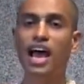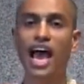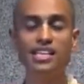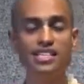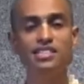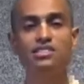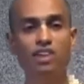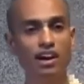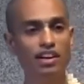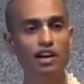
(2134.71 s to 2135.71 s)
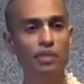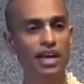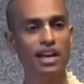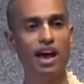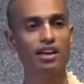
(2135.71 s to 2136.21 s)
as instructed
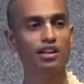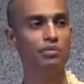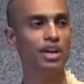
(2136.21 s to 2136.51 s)
by Narada